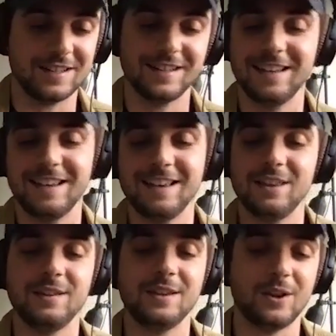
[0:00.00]
And,
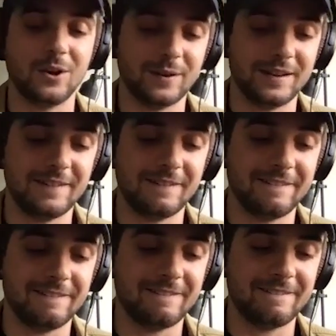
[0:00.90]
you know,
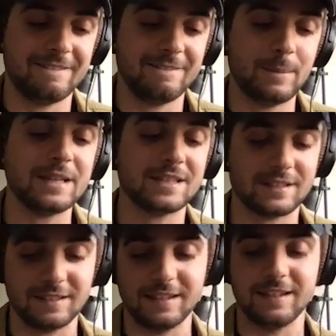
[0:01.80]
and
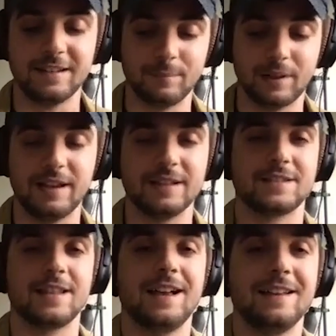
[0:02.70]
basically it implies
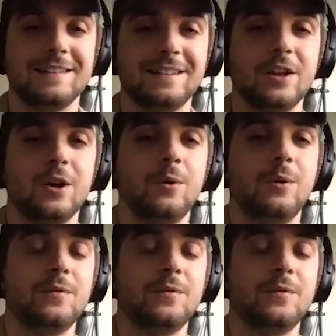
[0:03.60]
that, you know,